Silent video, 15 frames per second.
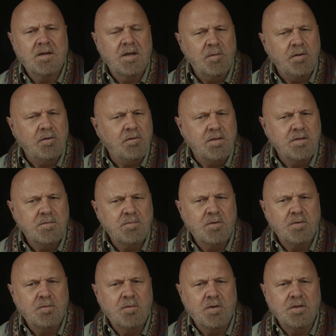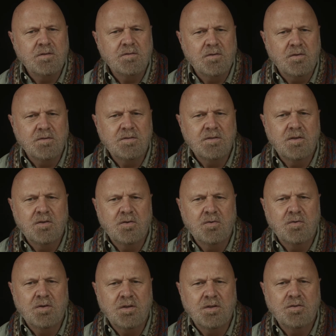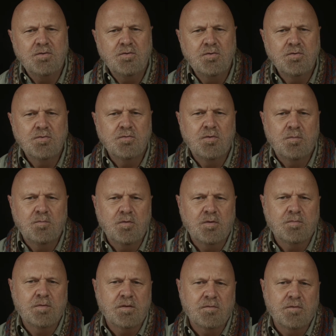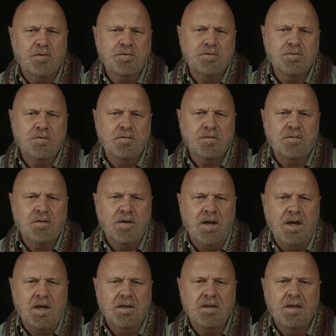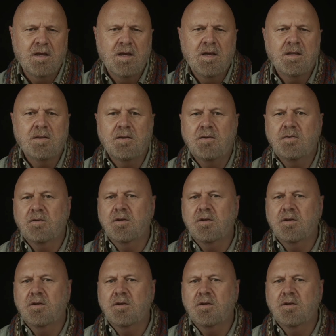Climate Crisis 101 is also an unusual book by virtue of the fact that